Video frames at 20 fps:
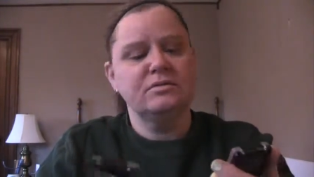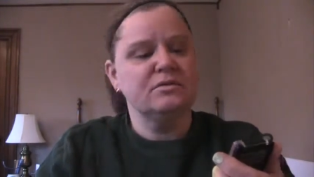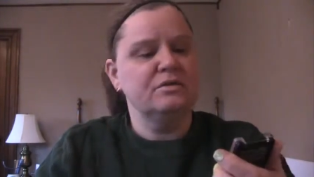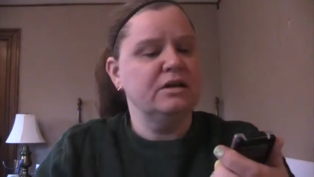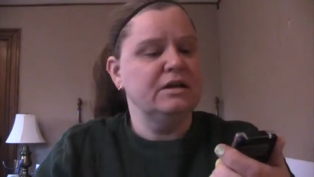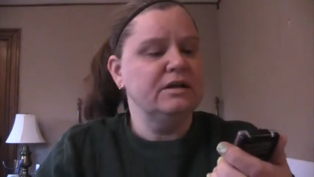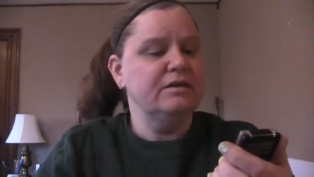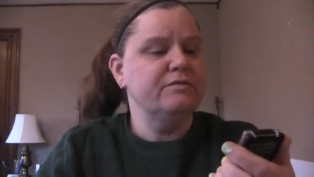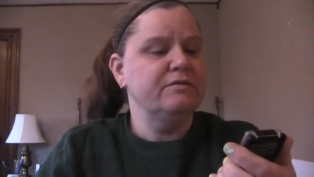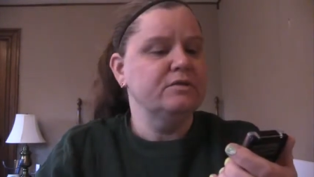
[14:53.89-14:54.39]

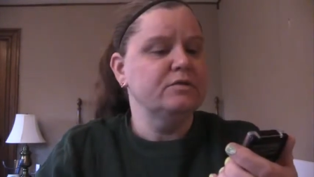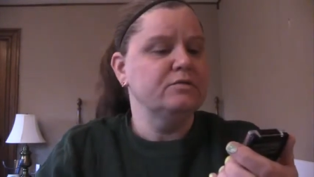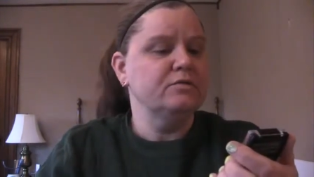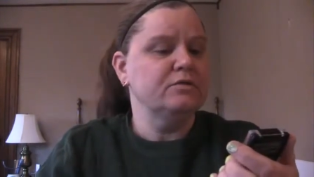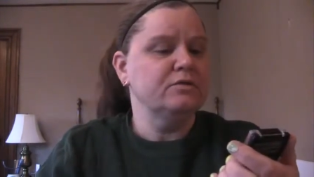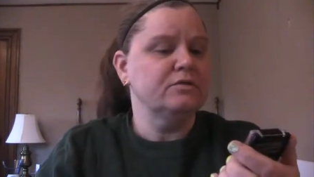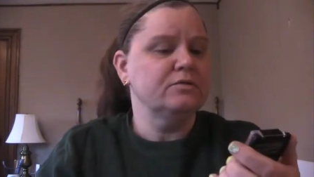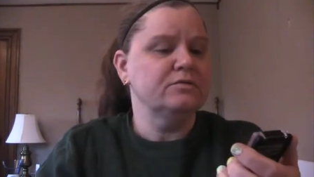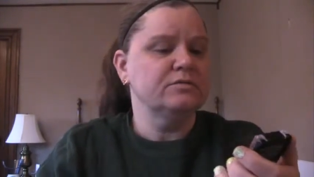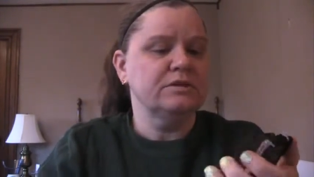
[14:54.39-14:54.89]
even
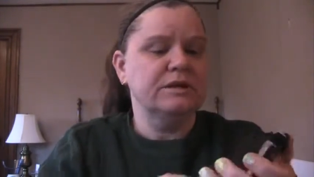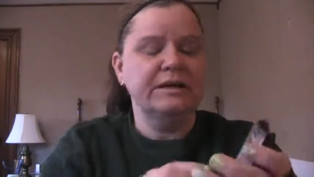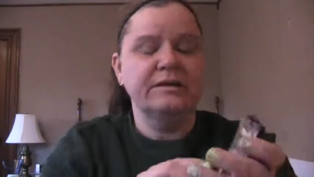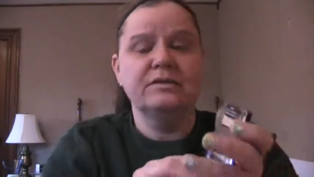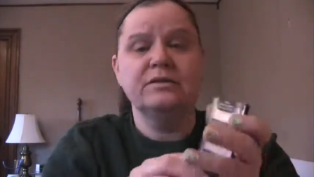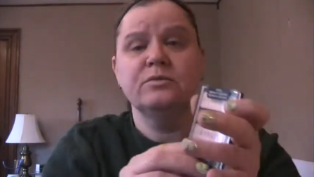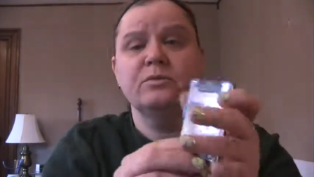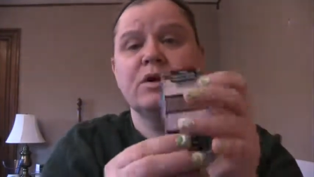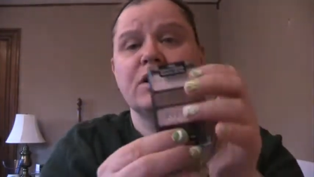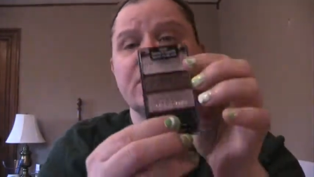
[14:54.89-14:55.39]
like
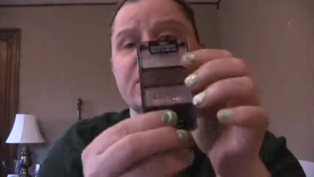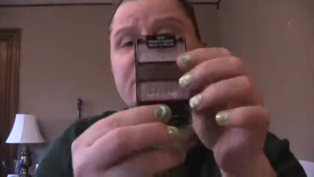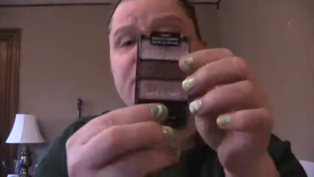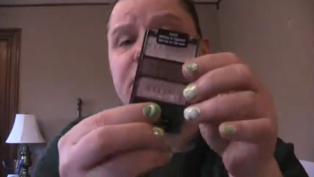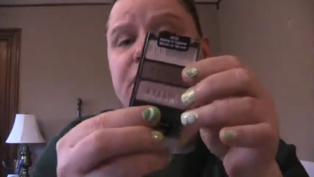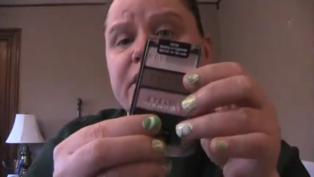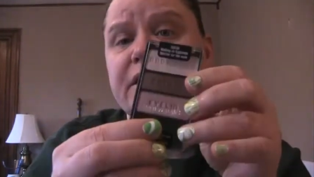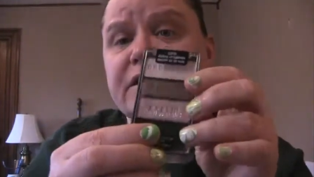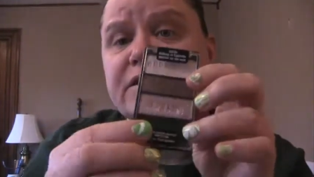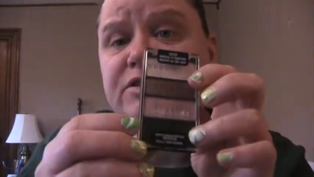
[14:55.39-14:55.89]
the Walking
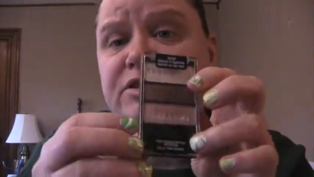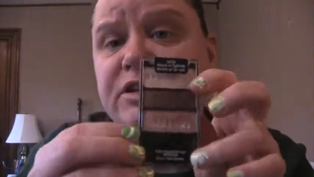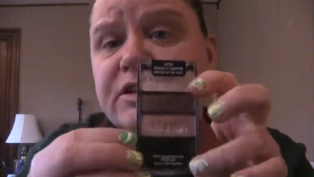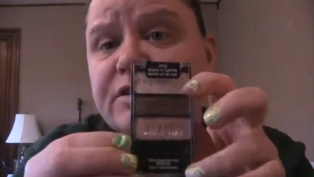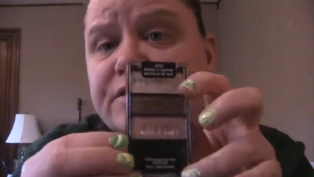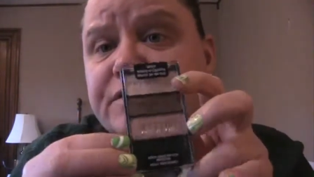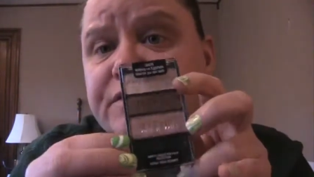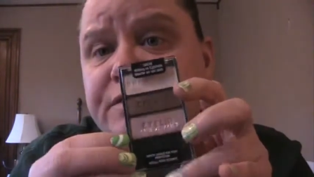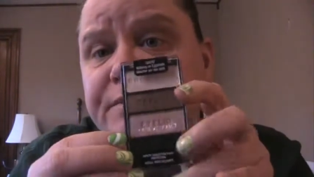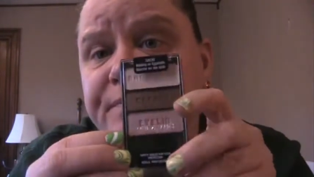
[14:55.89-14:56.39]
on
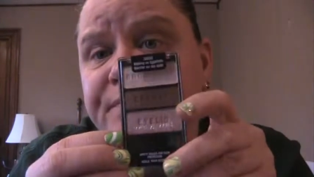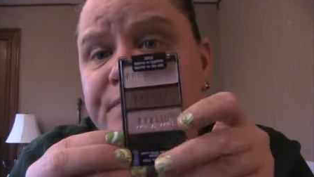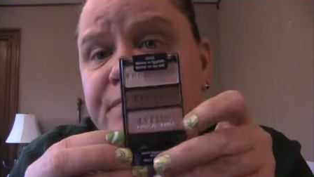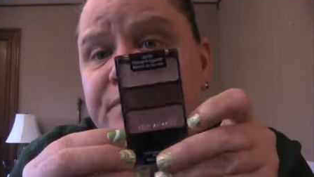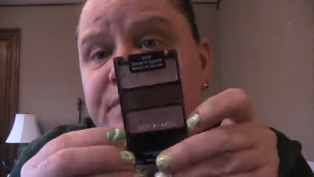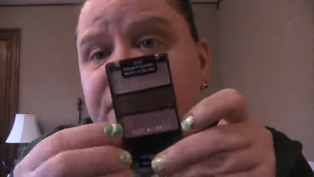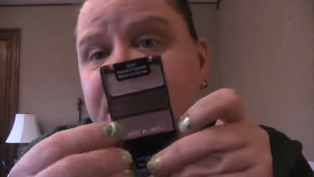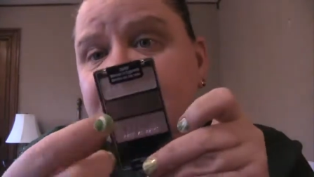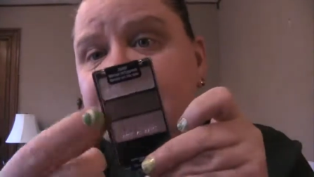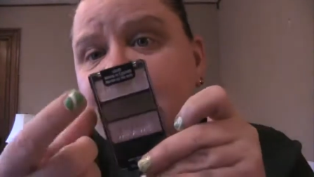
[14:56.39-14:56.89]
Eggshells,
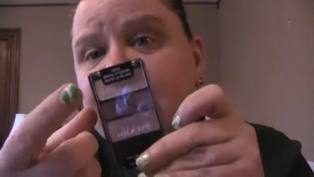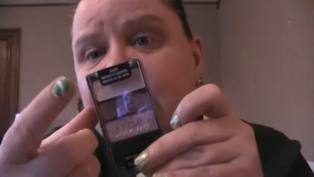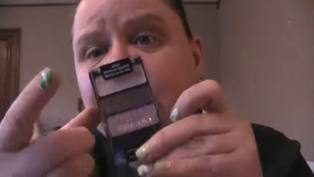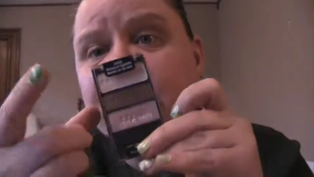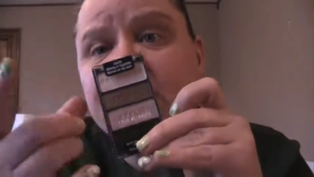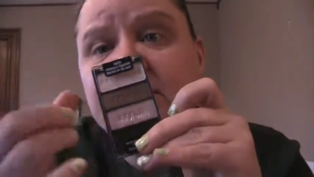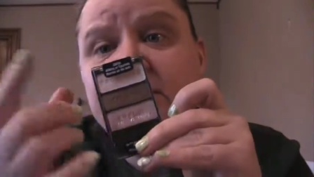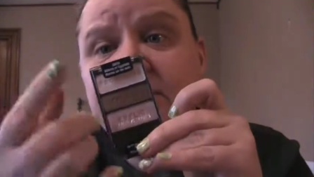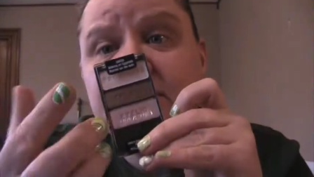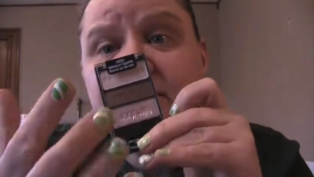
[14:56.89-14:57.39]
you
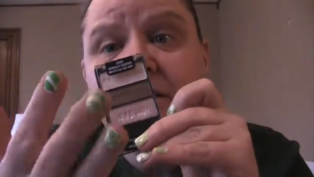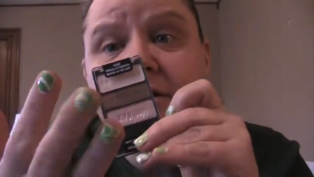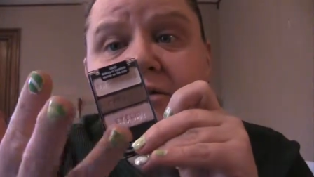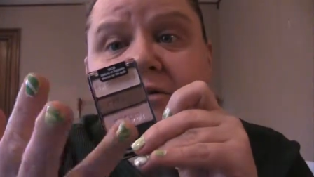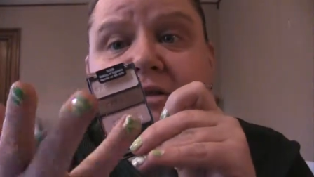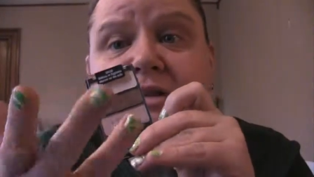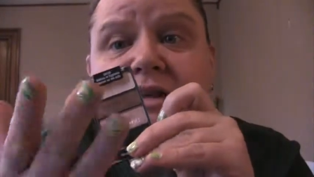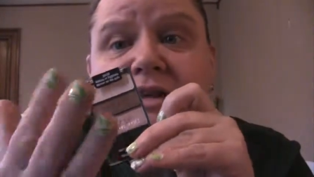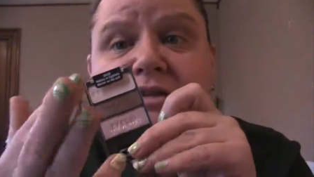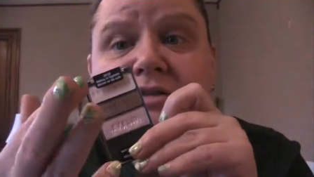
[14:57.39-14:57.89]
can
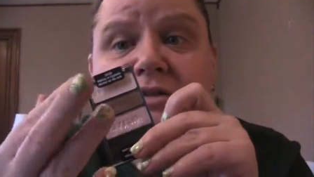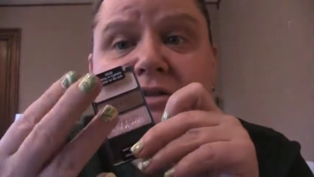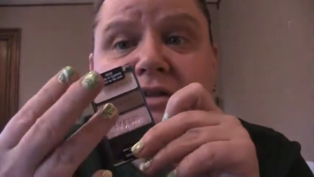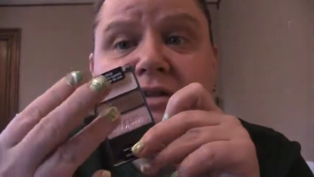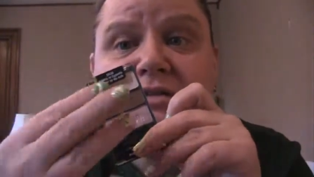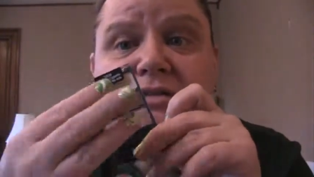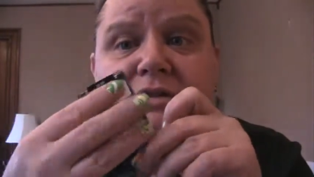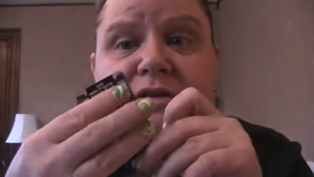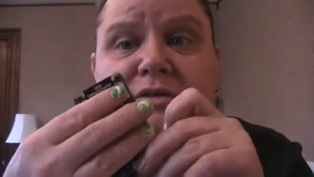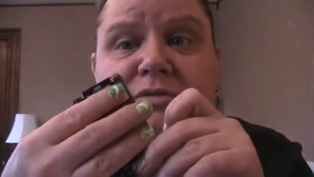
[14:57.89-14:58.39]
literally do
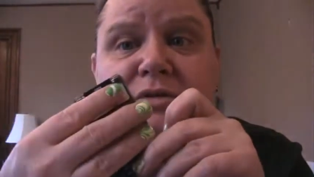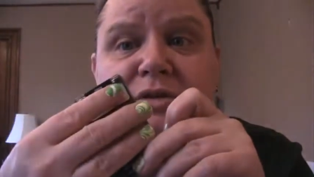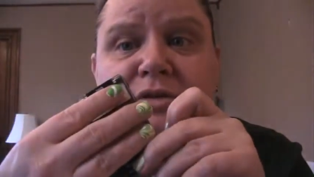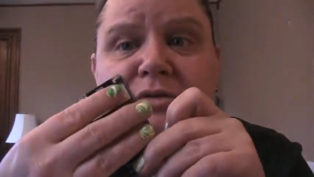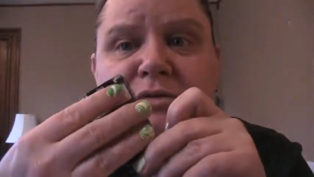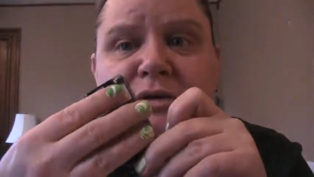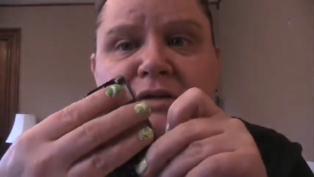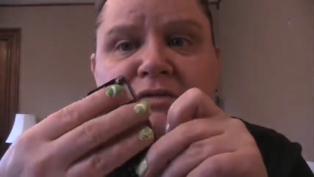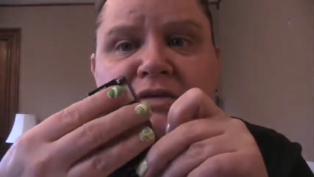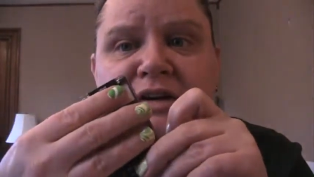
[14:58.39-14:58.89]
this look with
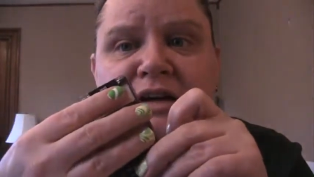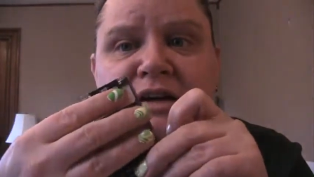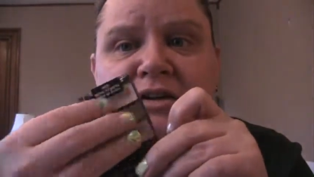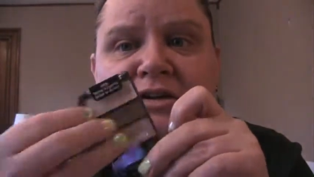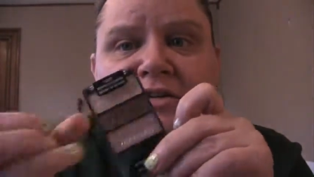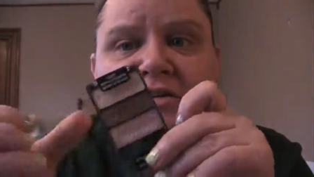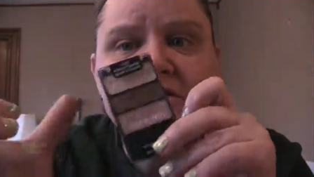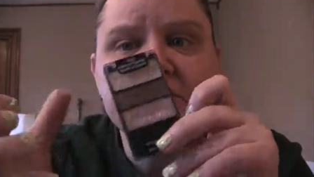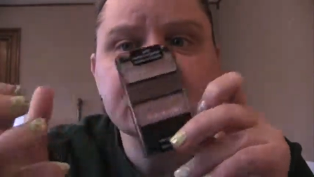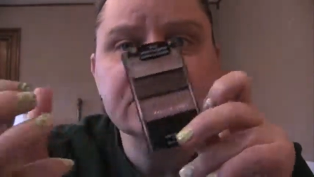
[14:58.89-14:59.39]
3
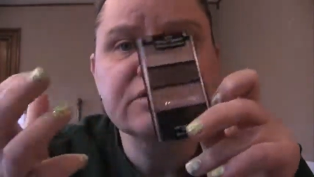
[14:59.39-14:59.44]
fingers.